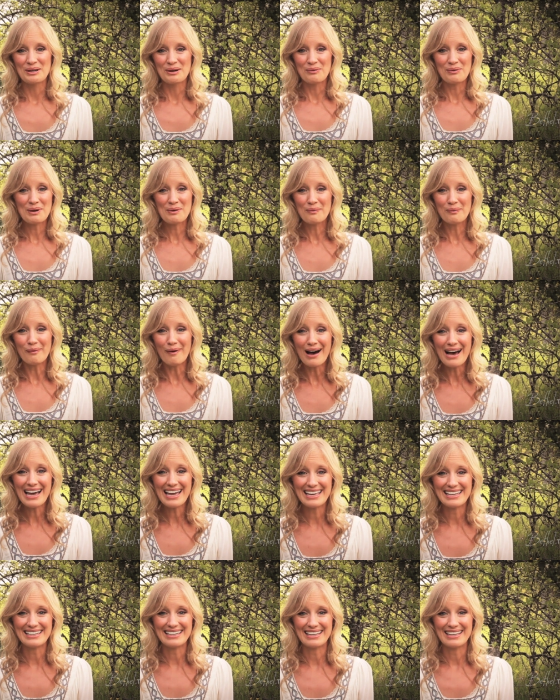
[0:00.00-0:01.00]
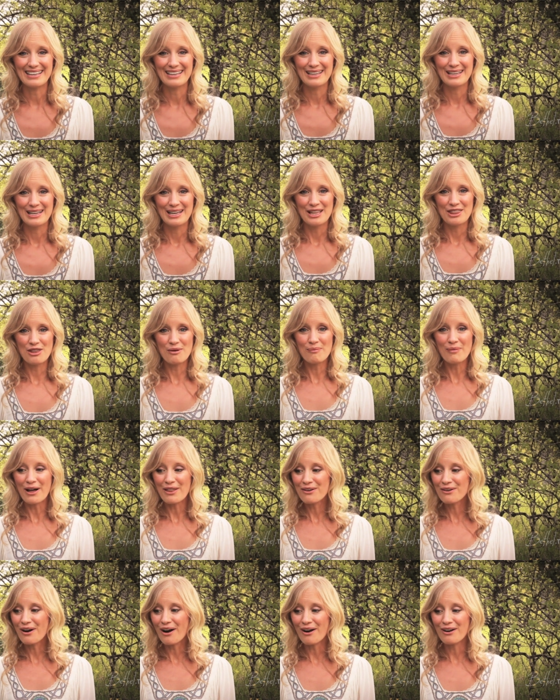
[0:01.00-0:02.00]
We won. The
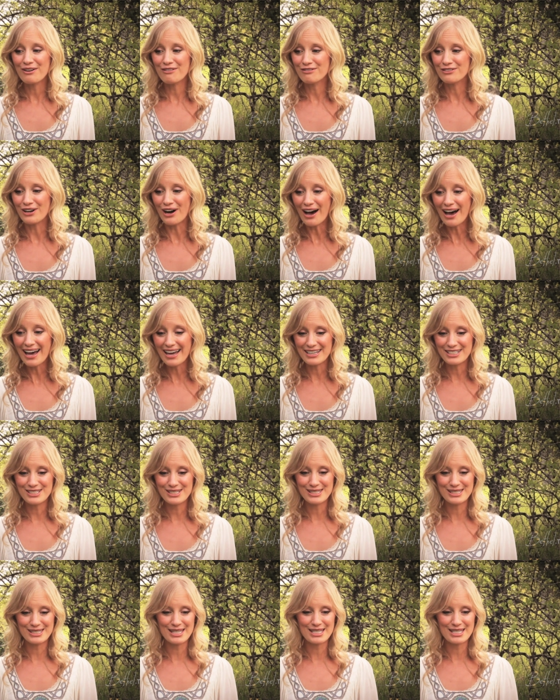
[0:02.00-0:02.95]
mother heart of God, just